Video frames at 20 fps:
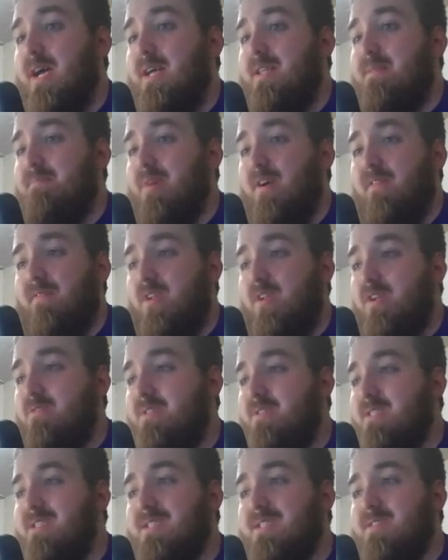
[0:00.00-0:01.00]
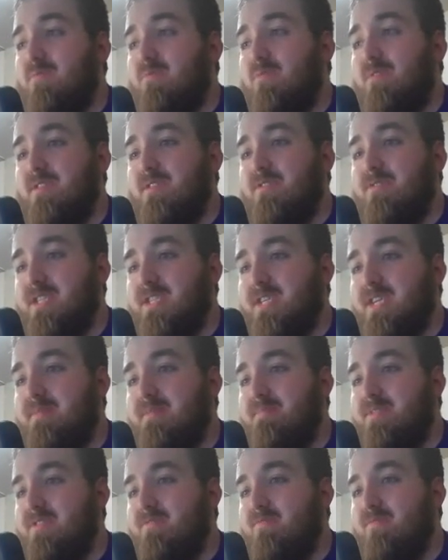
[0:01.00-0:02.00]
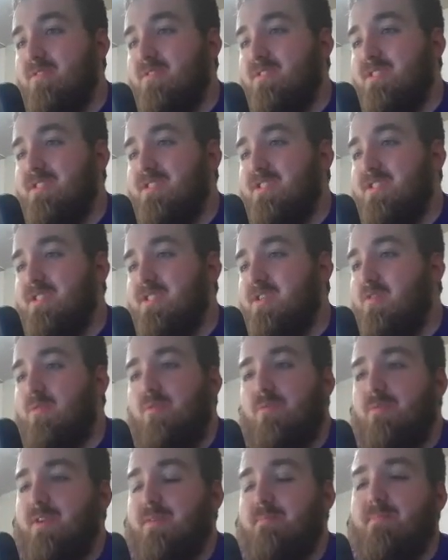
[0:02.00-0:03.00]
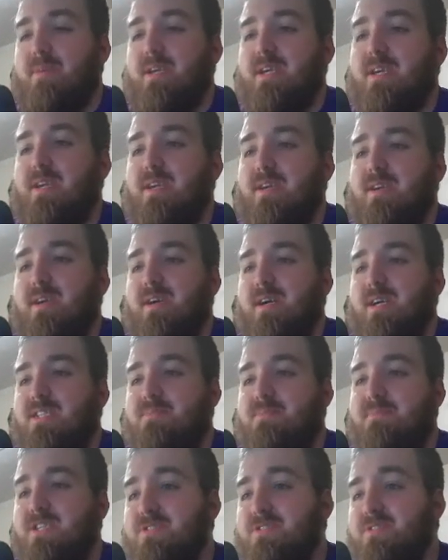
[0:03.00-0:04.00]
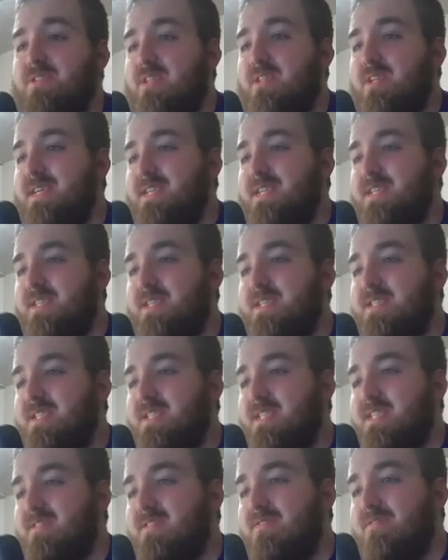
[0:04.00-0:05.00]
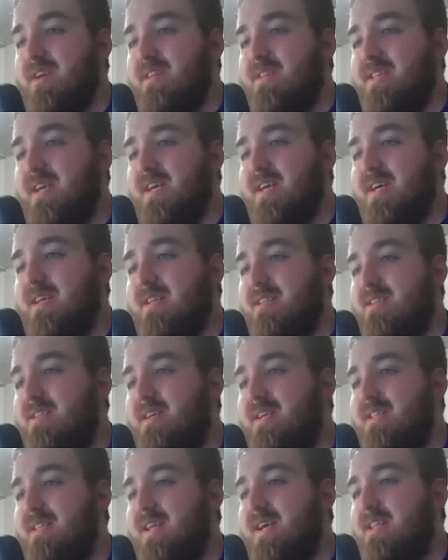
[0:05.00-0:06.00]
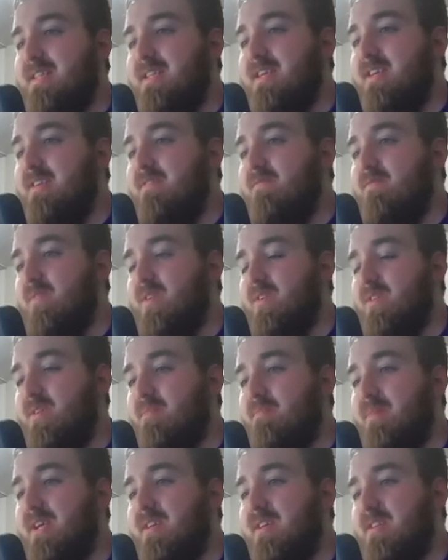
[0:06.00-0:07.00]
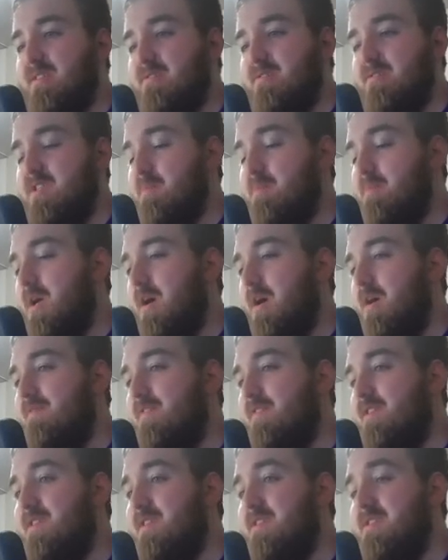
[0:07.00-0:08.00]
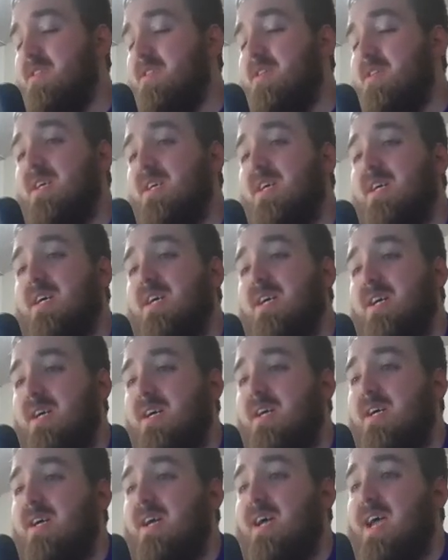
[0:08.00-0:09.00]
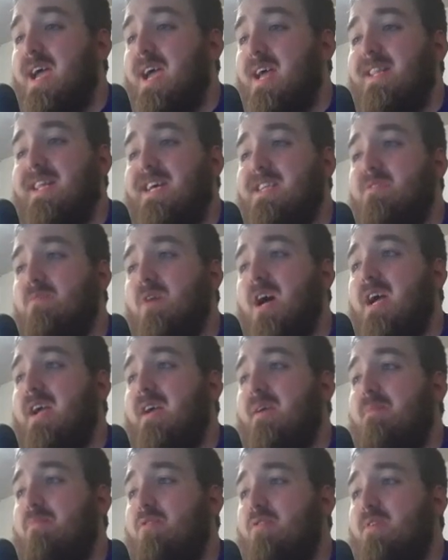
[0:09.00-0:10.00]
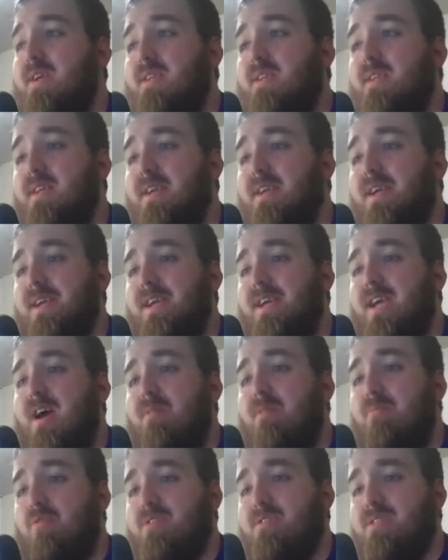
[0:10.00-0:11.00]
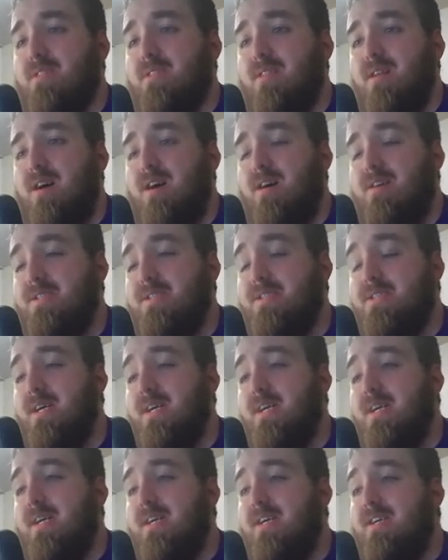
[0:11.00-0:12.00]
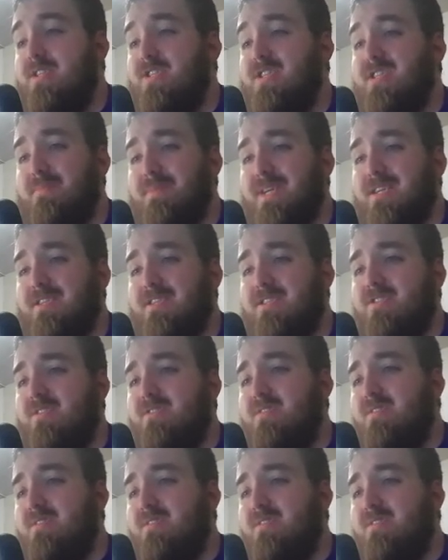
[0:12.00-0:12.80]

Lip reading: Buffalo is one of those teams you really just don't want to meet, especially late in the season, right? Like that, they could really make you lose some confidence, and that's why I'm predicting a Cowboys loss, just because